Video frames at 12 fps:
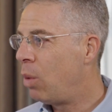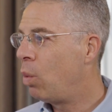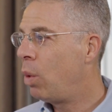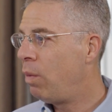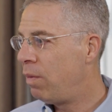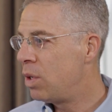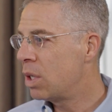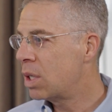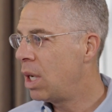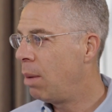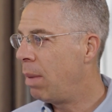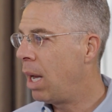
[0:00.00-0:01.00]
and what we've
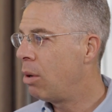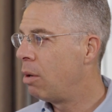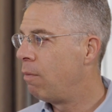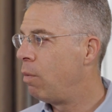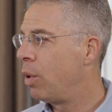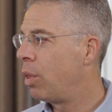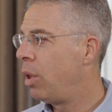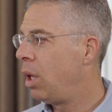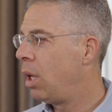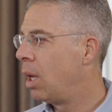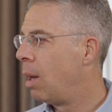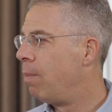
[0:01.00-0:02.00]
just come out of with
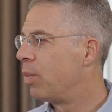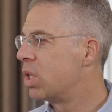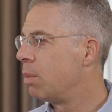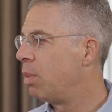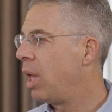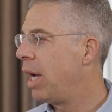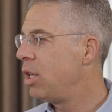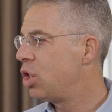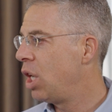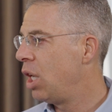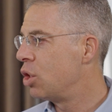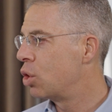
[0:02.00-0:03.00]
the supply
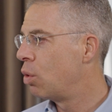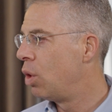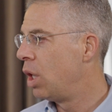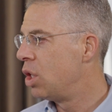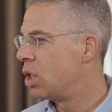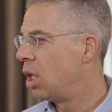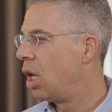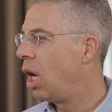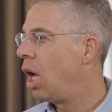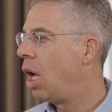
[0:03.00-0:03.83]
chain shortage and